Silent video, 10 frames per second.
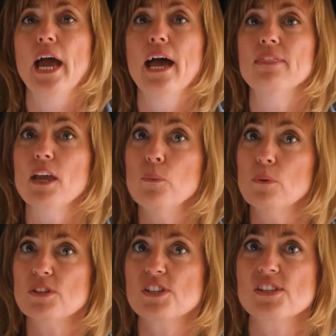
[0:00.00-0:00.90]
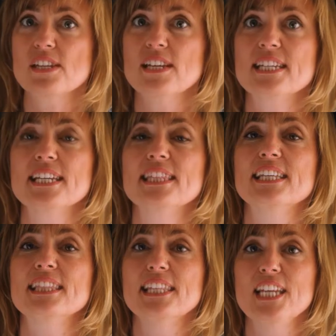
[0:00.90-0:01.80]
and they will sit in the
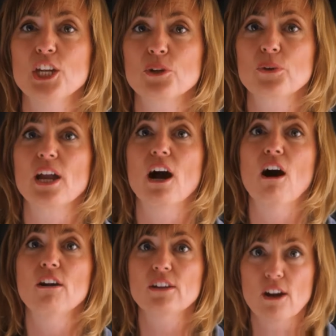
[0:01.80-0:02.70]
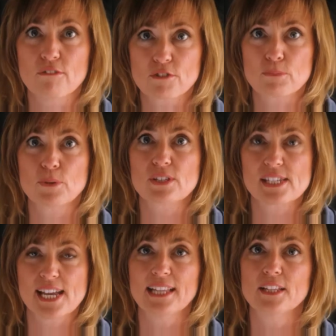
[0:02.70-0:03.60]
lingering, uncomfortable
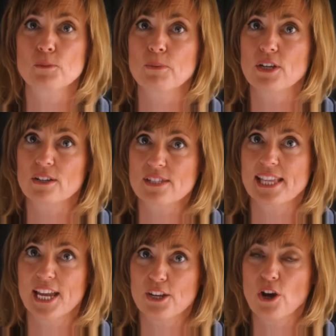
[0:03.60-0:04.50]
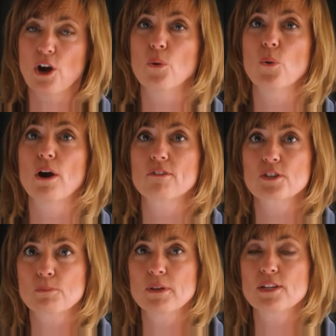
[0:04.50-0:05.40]
silence because they know whoever
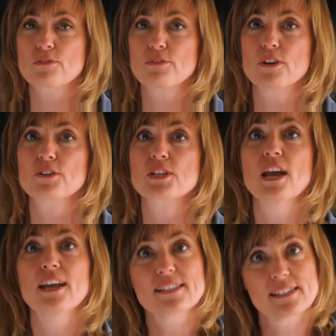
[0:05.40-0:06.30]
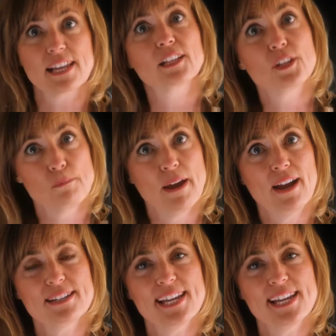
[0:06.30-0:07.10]
speaks first is likely to back